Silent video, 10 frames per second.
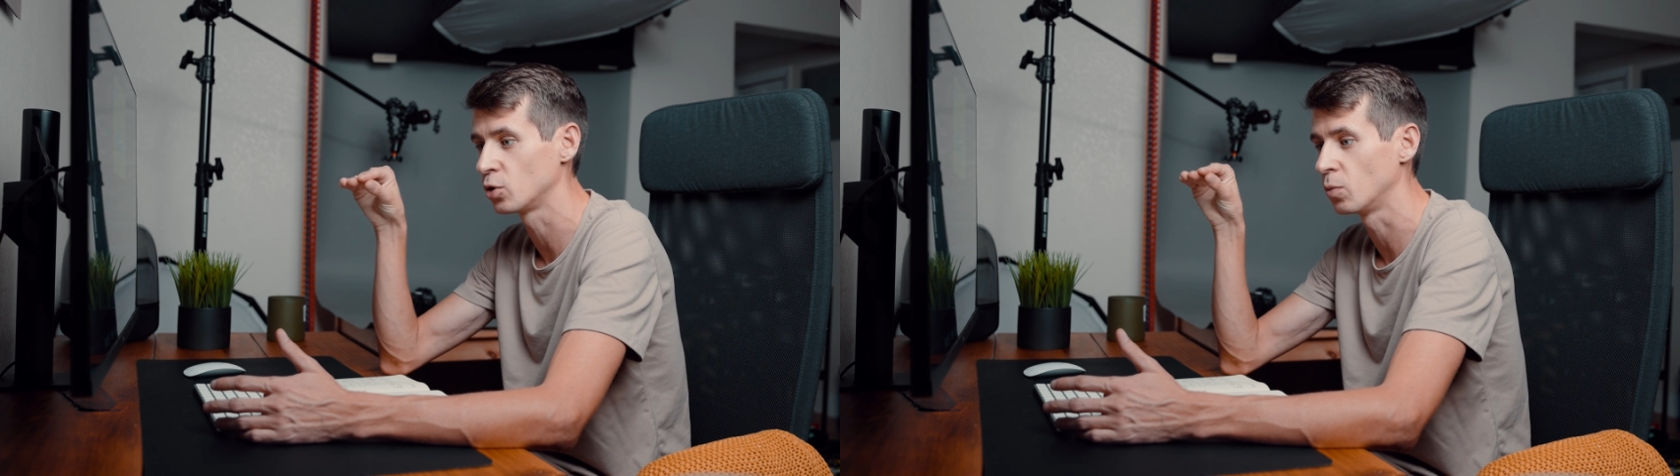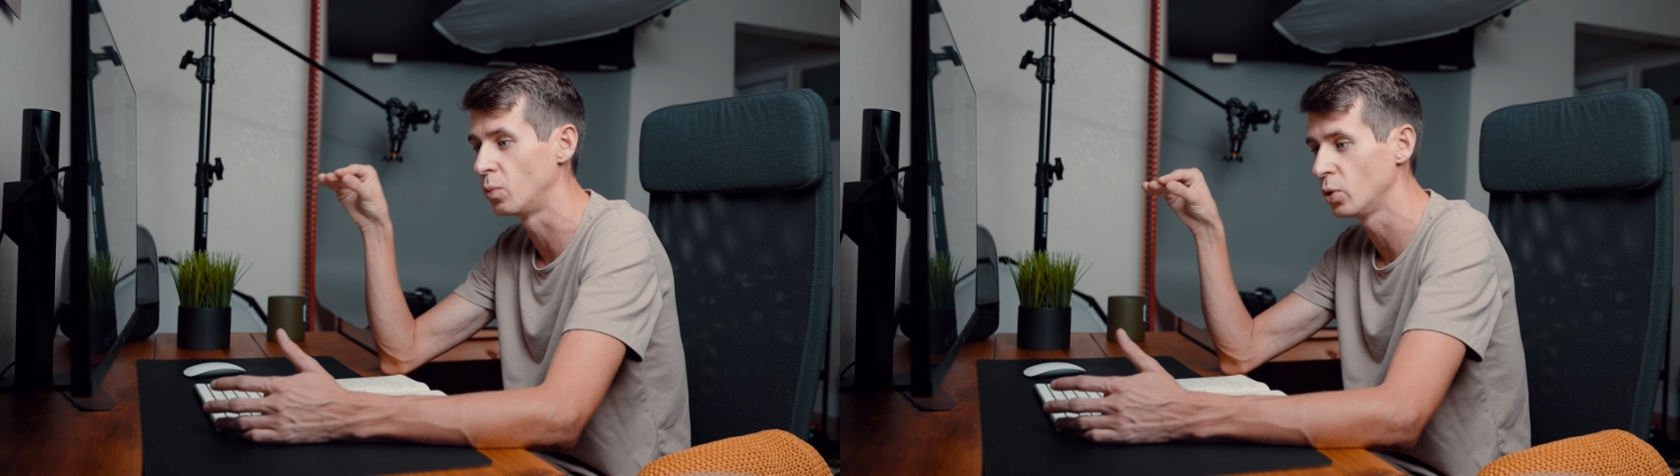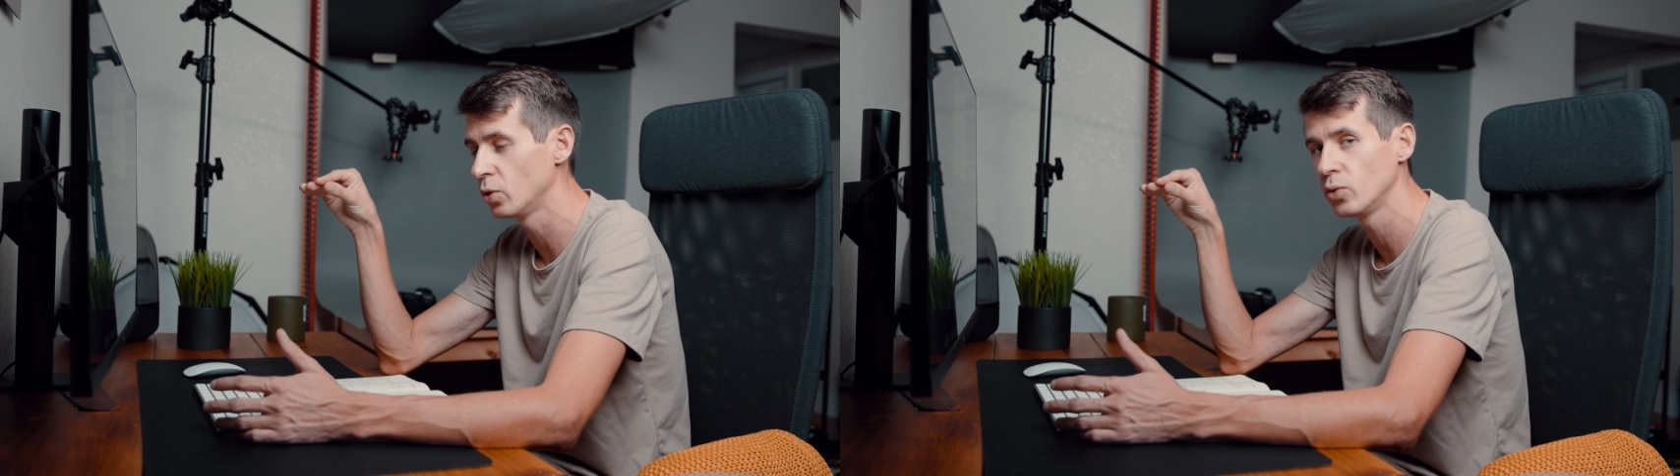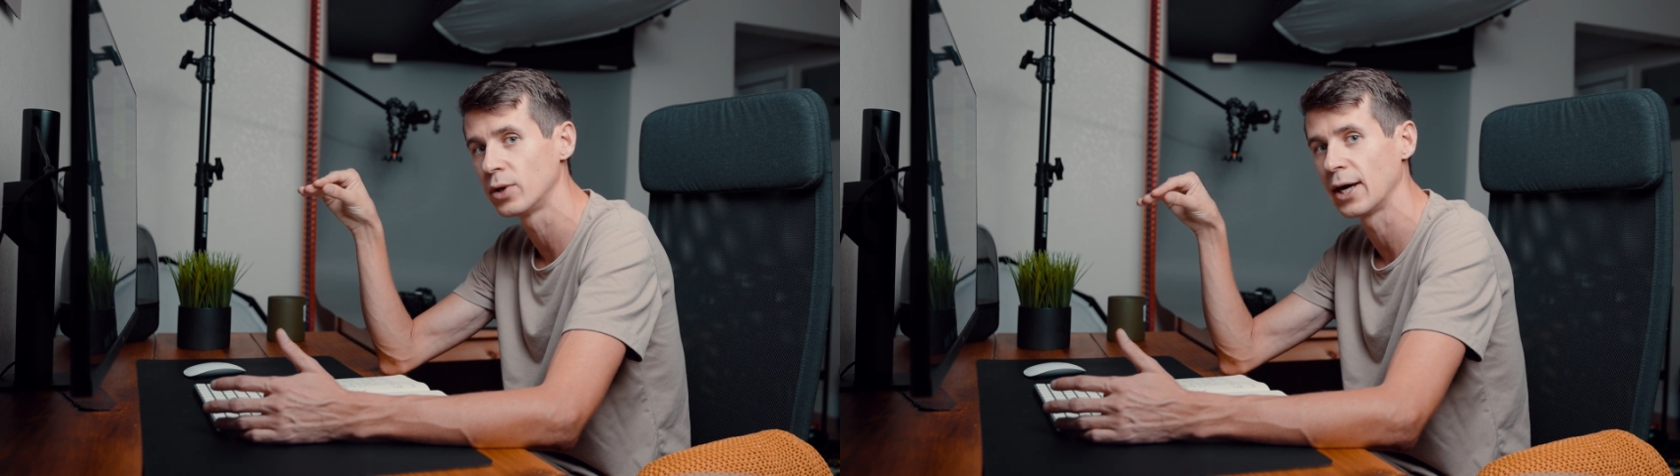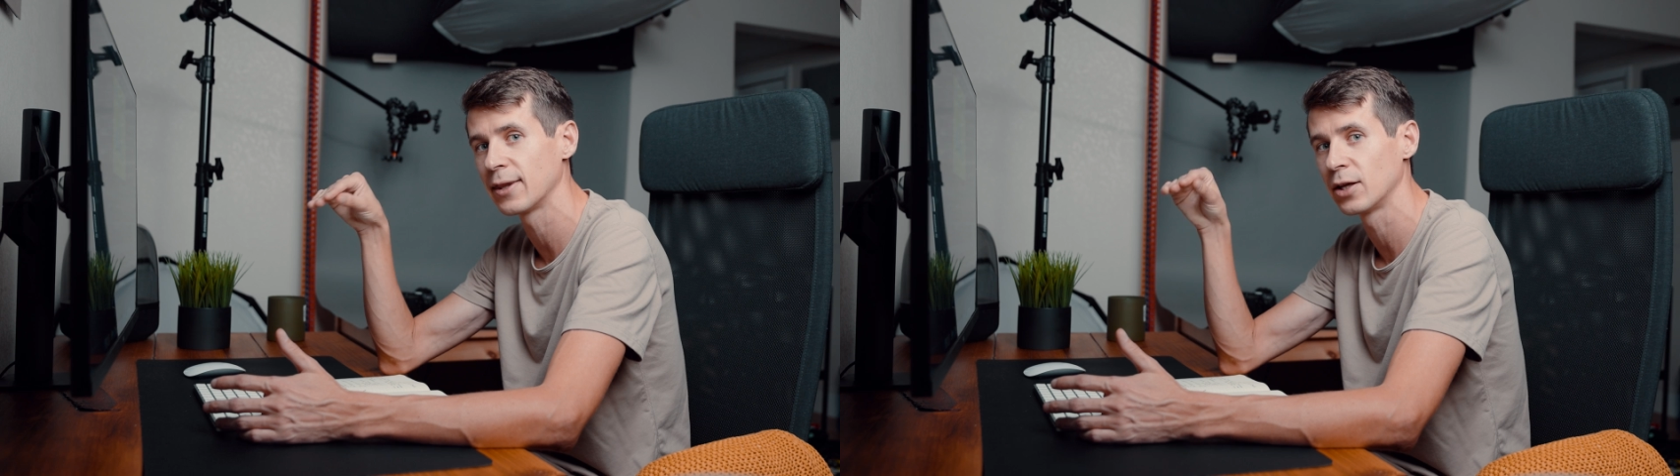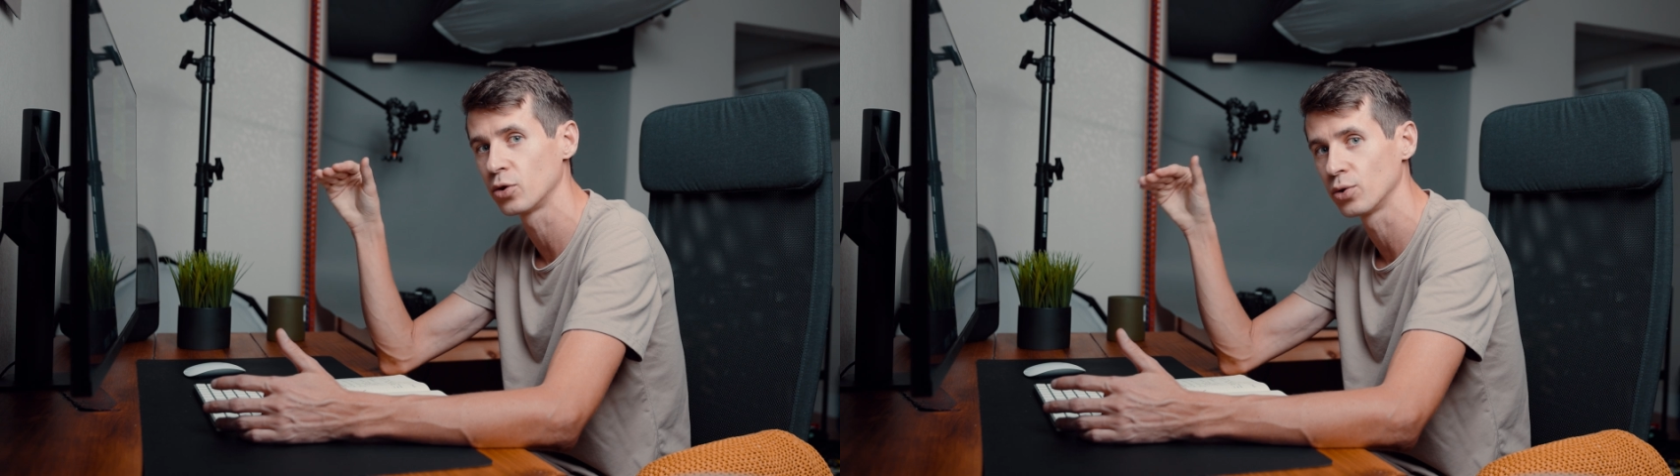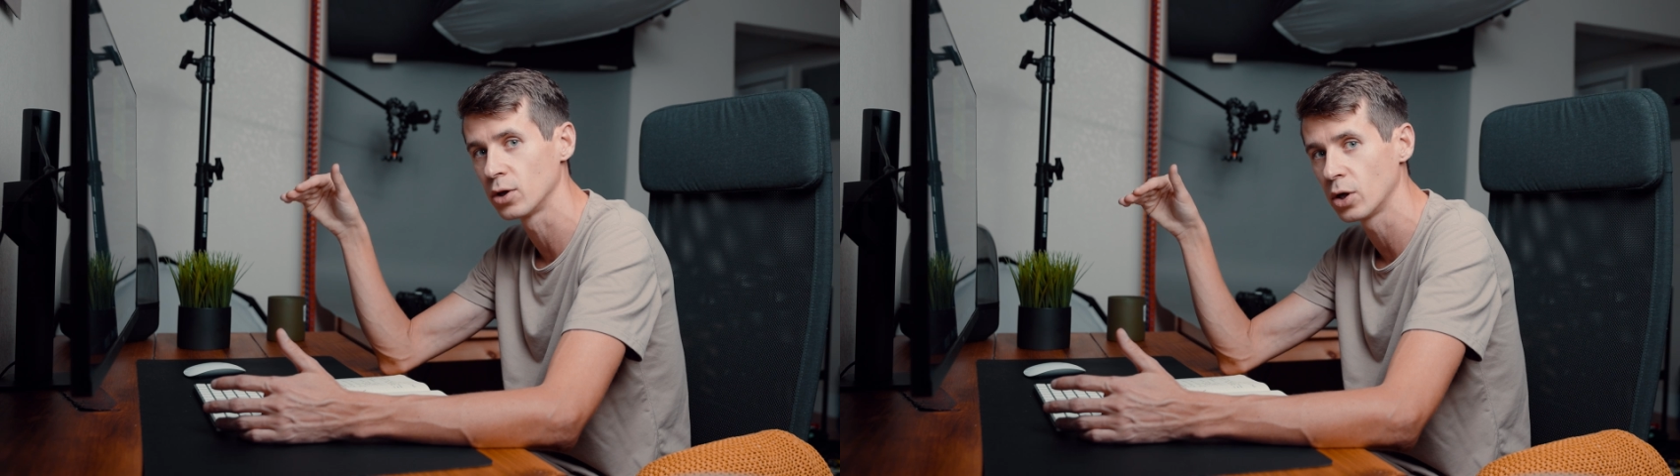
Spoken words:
to boot and then to